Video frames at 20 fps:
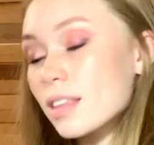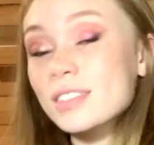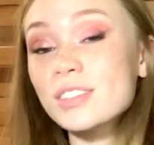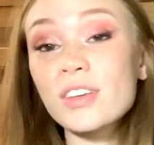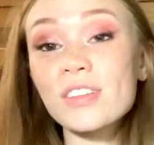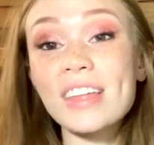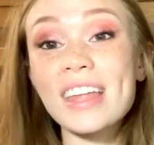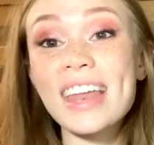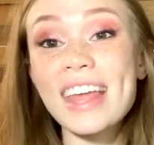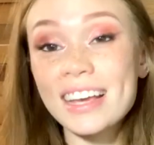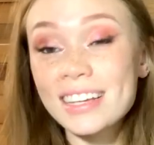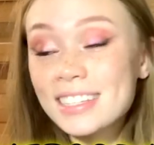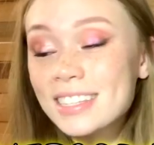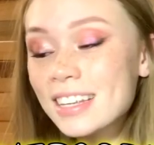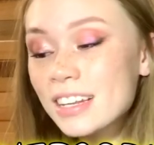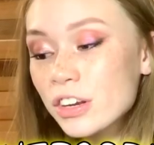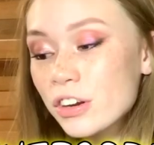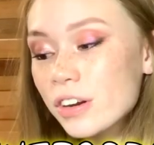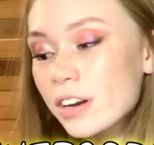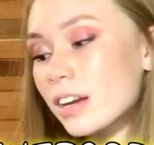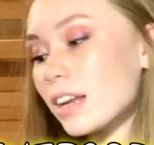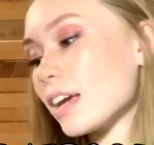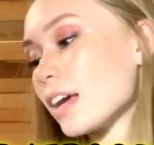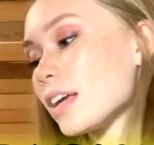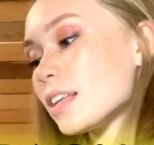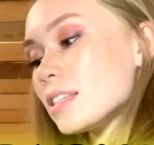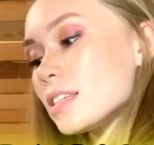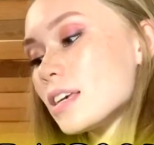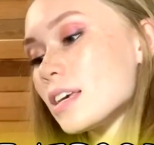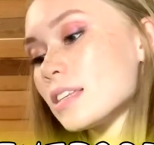so the next
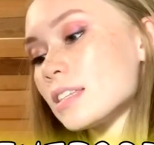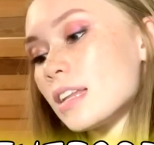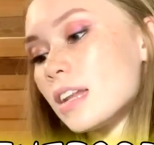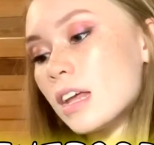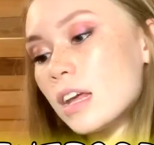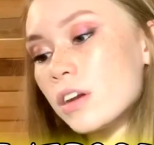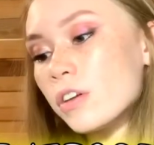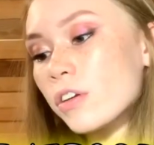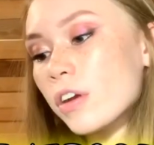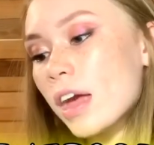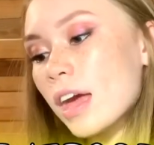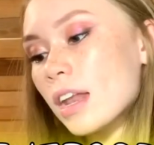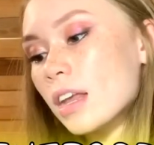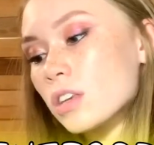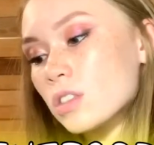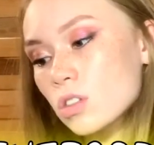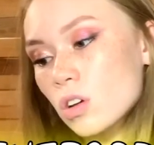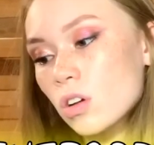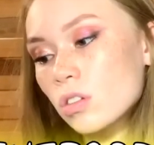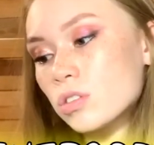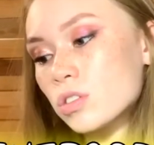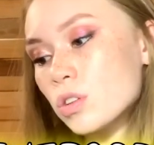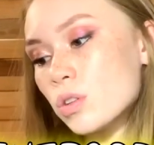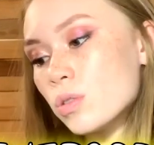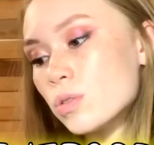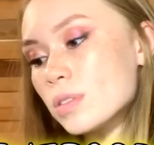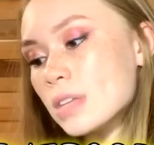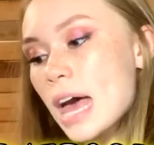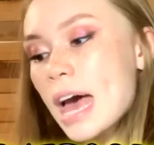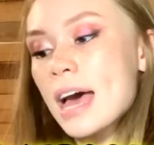ingredient is an inorganic salt
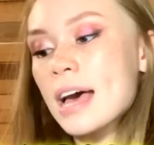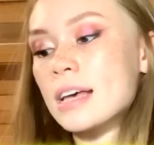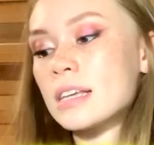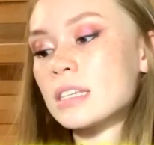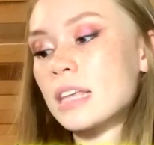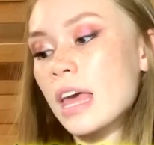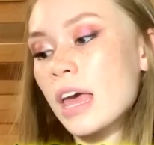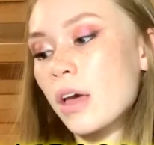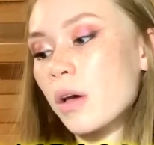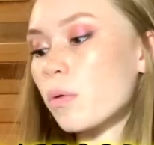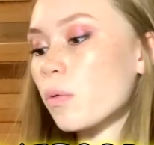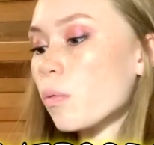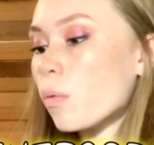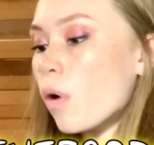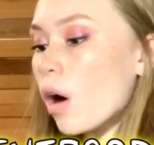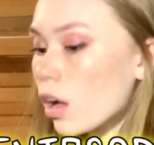used as a